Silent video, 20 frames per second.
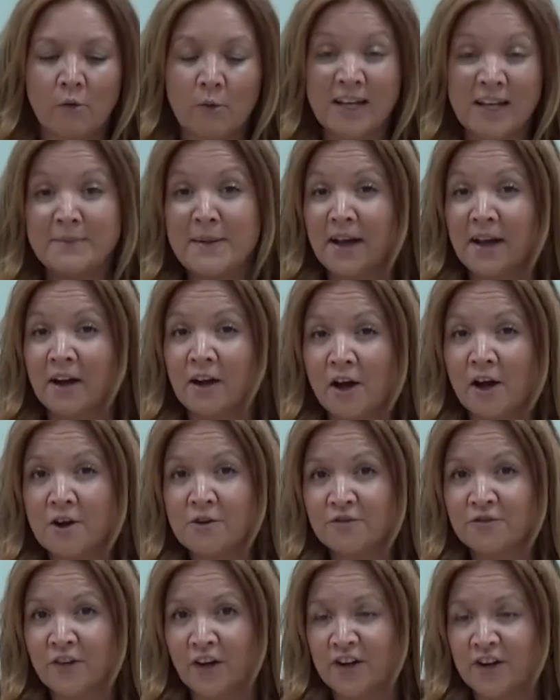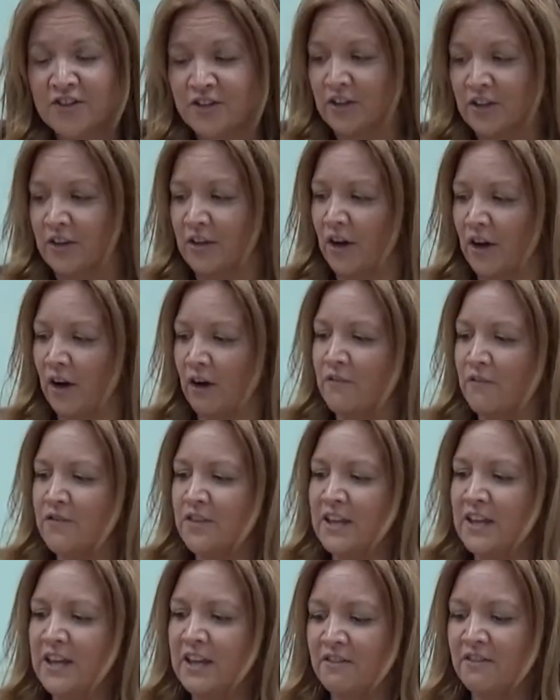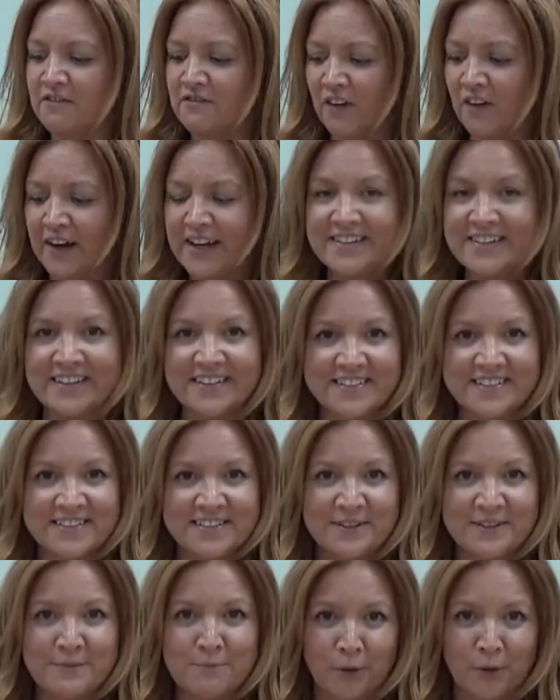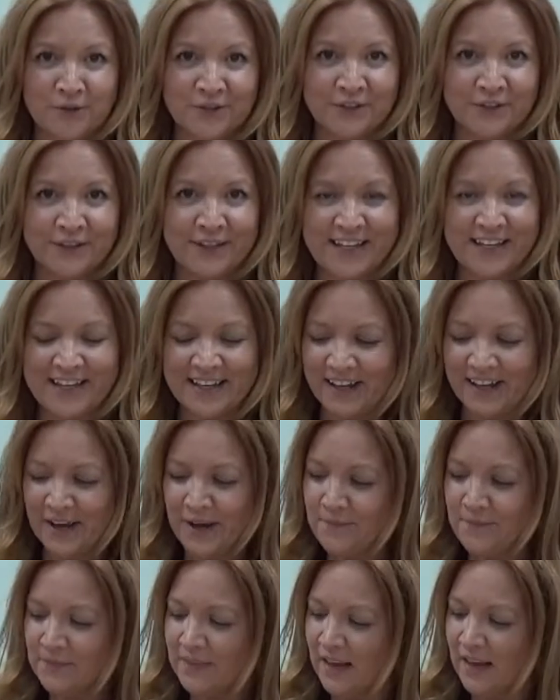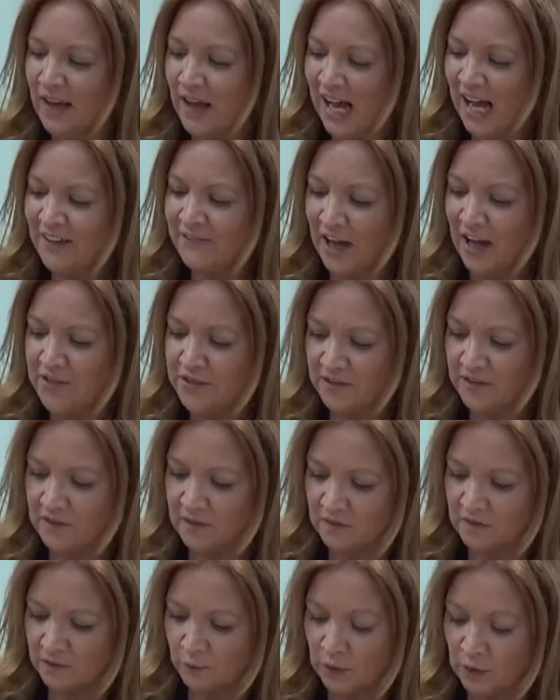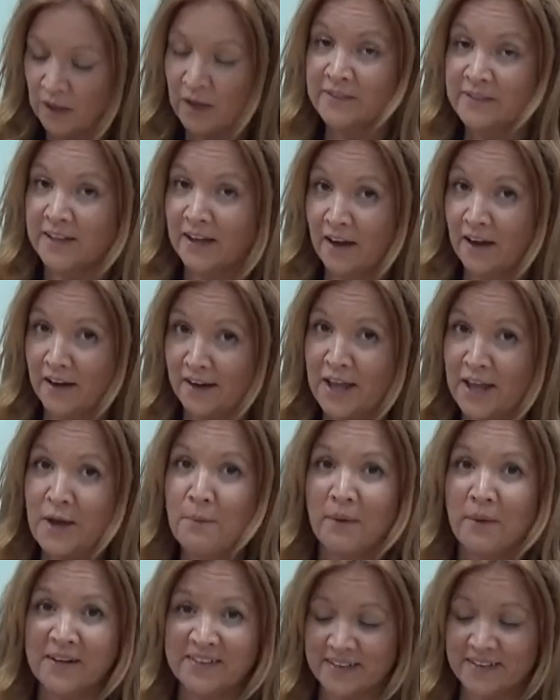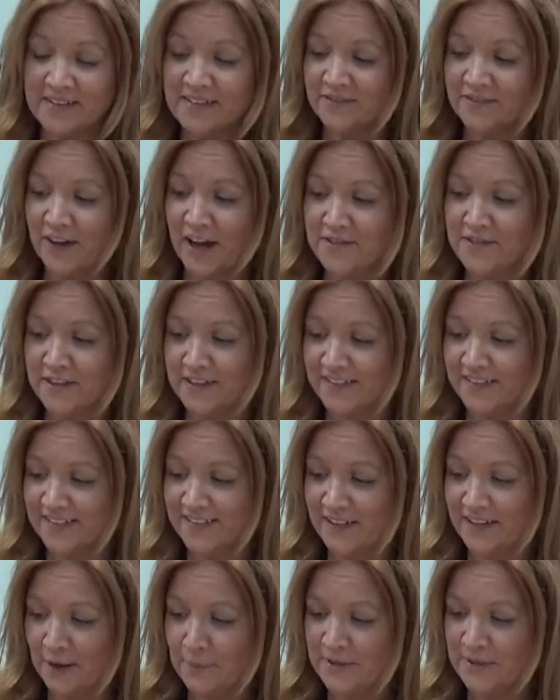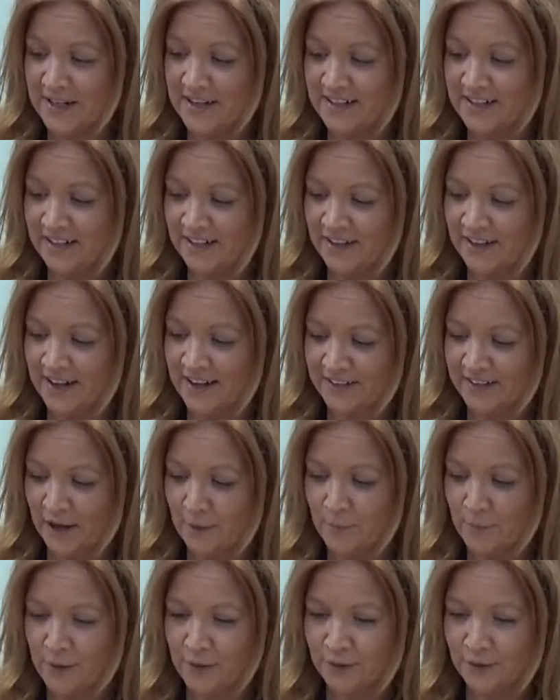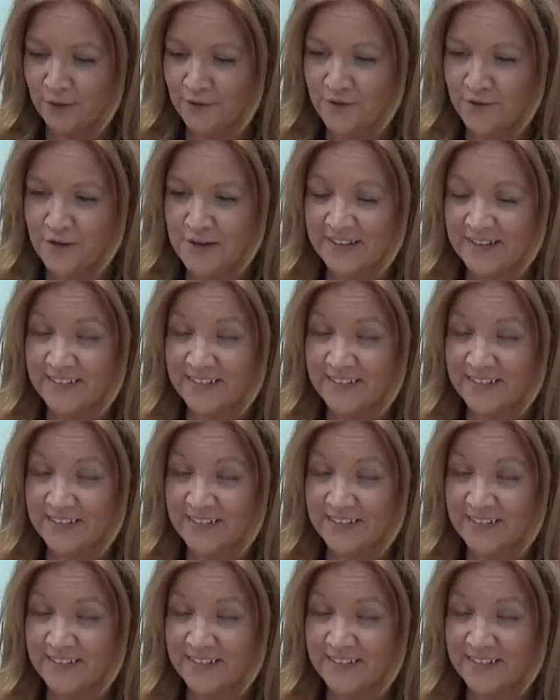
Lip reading: We're going to make our own version of the Find It bottle here. I've had this, well, I say my sons have had this particular example for at